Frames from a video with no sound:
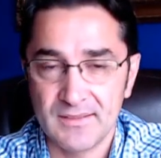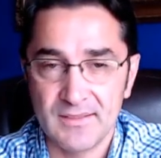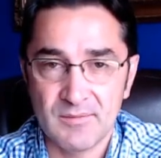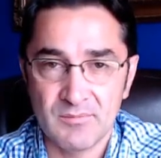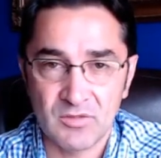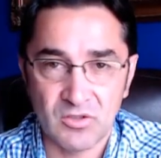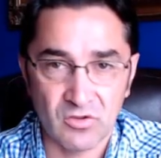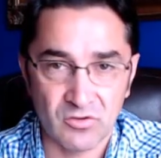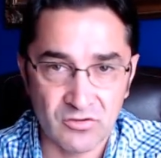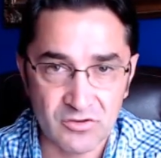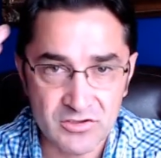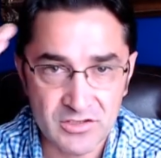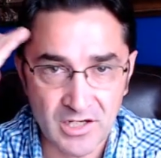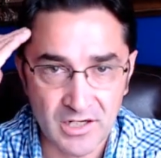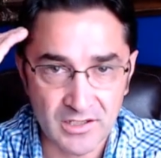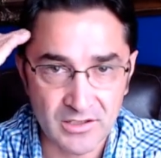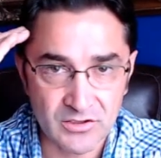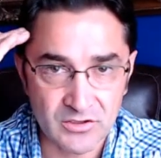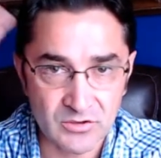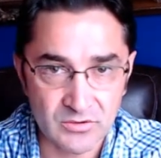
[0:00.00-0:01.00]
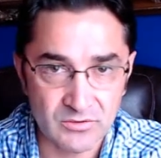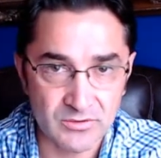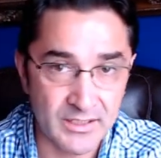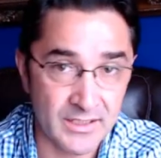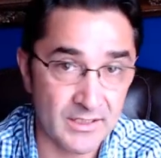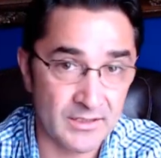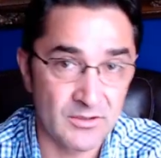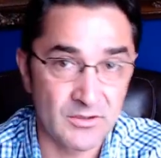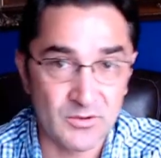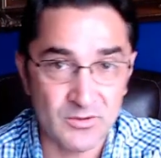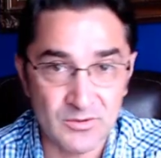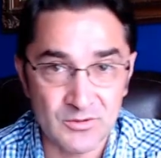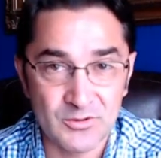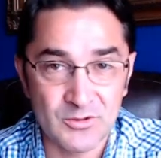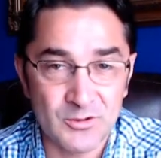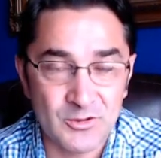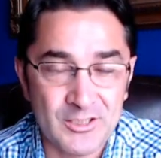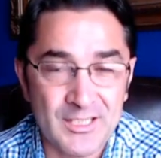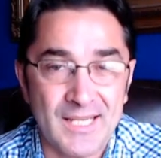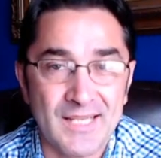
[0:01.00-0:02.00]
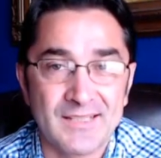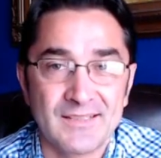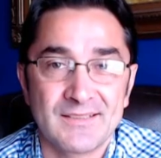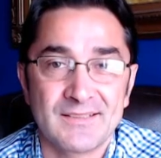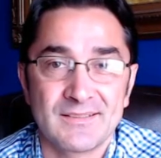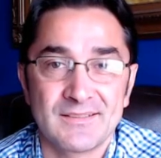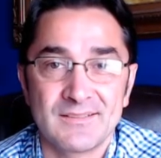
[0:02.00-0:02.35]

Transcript: because it's hard to, and you can't.